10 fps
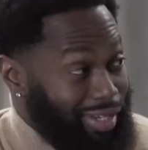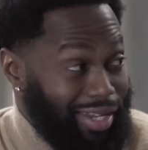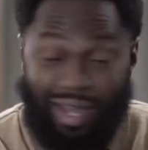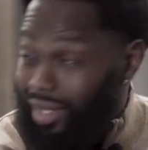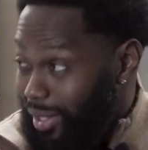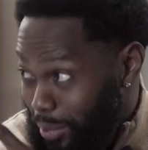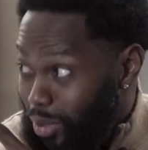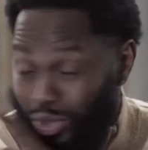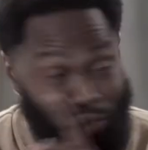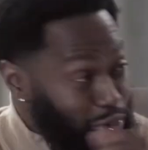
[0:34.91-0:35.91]
Y'all ain't
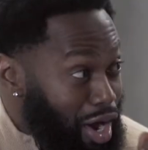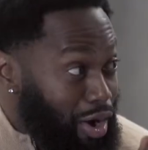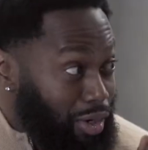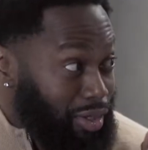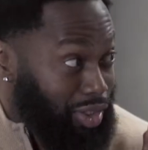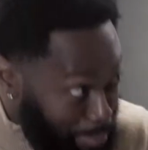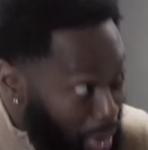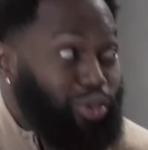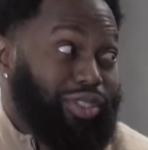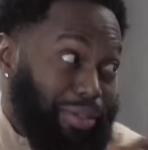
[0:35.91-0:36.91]
post who y'all
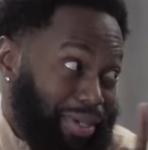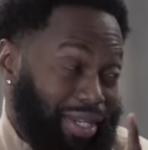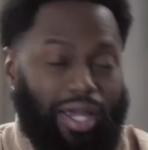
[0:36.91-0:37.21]
supposed to be.